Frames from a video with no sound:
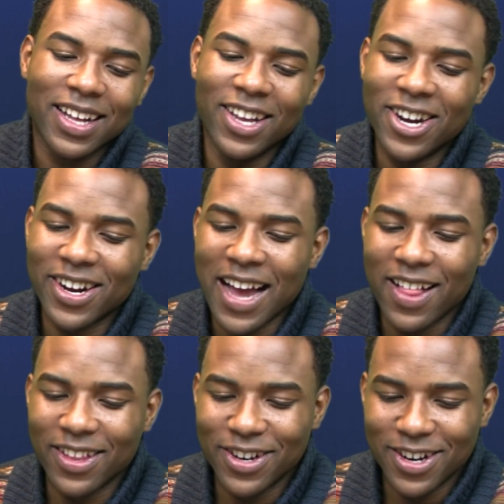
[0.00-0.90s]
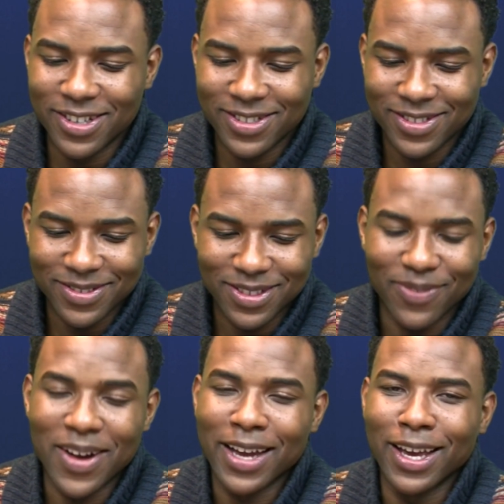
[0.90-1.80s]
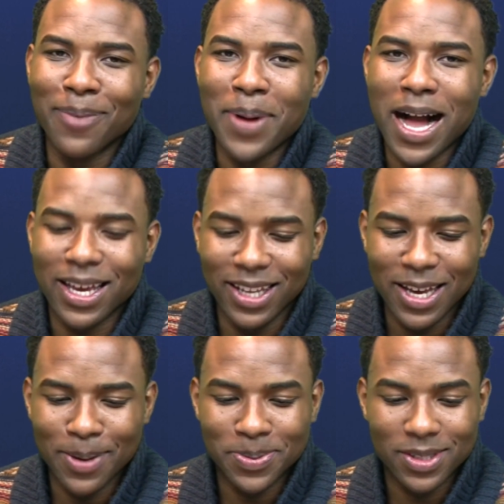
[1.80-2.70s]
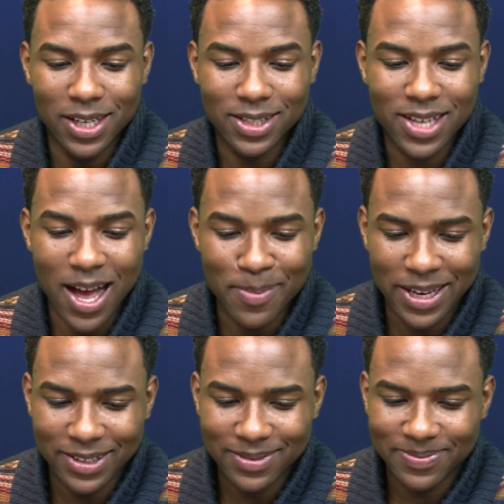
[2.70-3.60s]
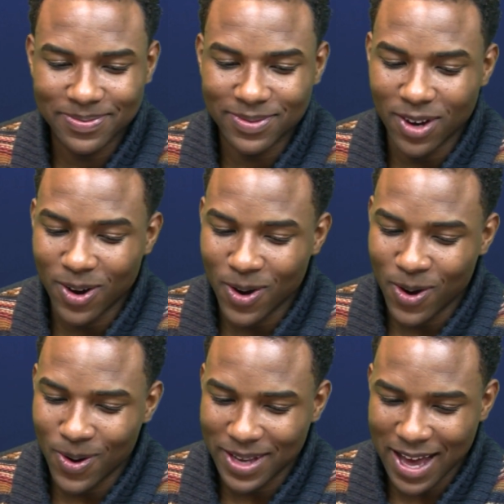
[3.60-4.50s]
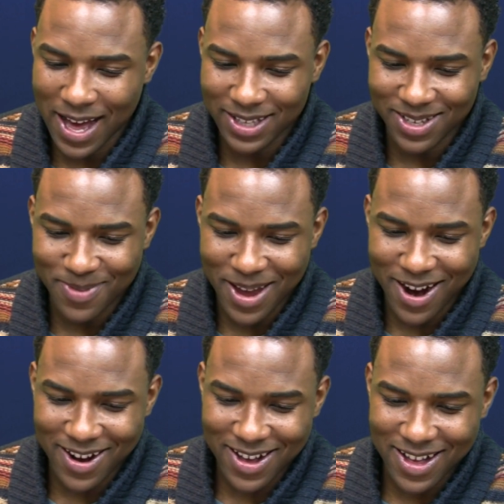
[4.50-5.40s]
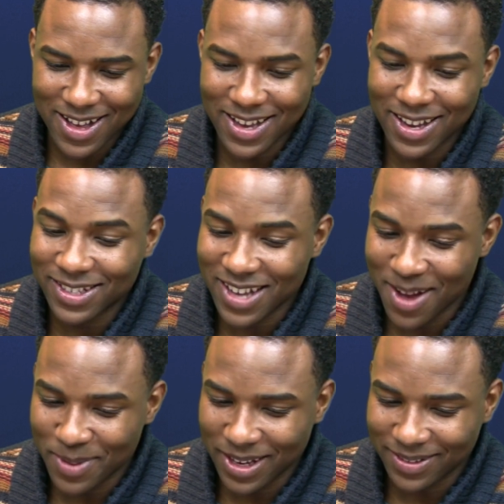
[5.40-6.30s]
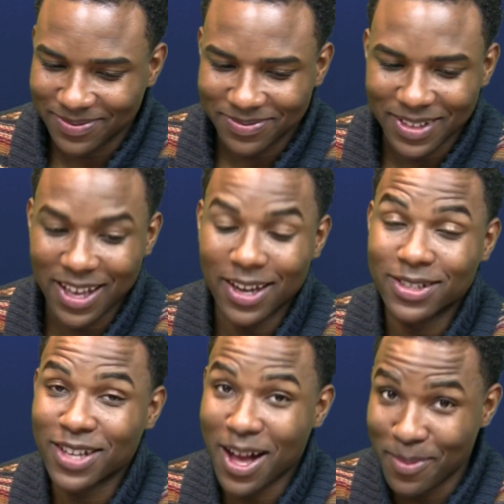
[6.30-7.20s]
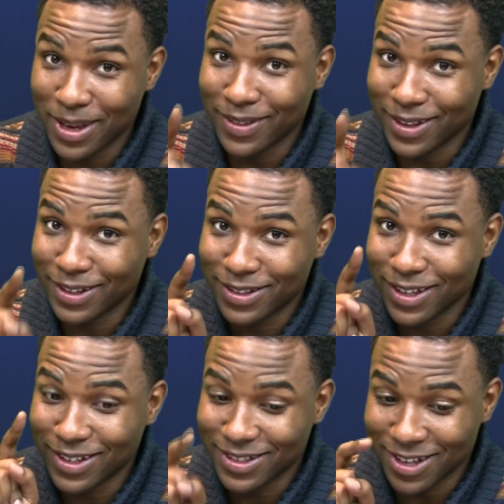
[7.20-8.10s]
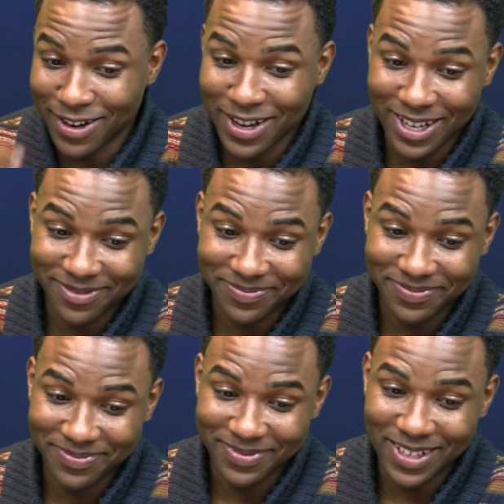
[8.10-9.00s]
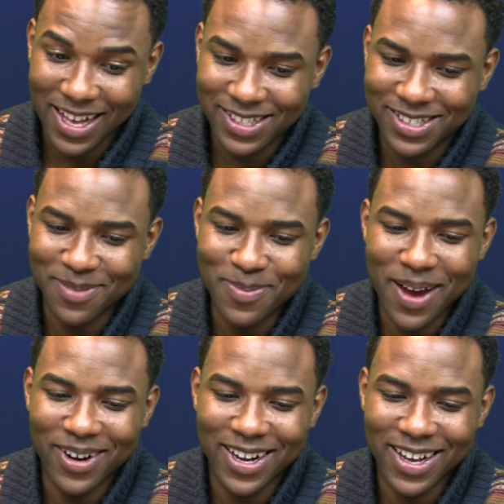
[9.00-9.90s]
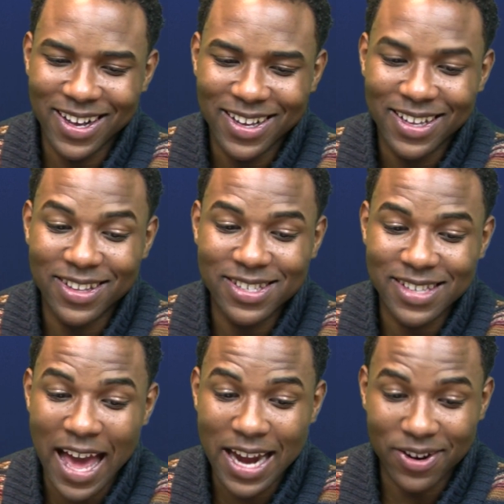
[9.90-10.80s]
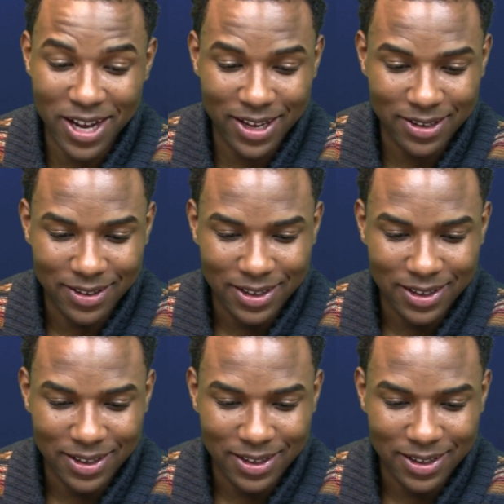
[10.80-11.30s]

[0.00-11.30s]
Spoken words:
Clear your calendars. The Viking apocalypse. It's coming. Oh, yes, America. It is coming. And it is coming this Sunday. Yes, America. This Saturday.